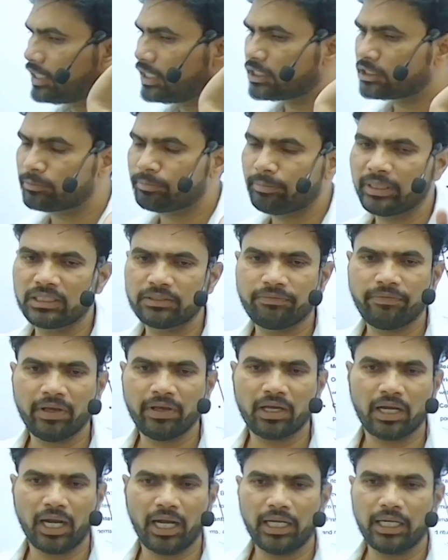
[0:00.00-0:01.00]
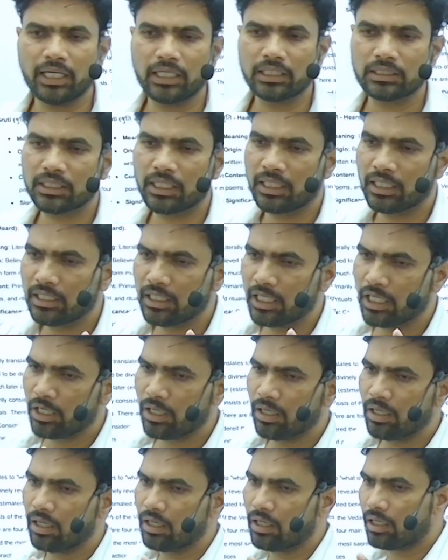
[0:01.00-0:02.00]
specific writers and
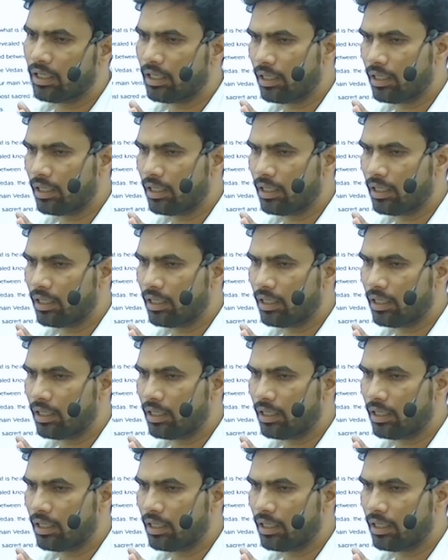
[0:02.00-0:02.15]
their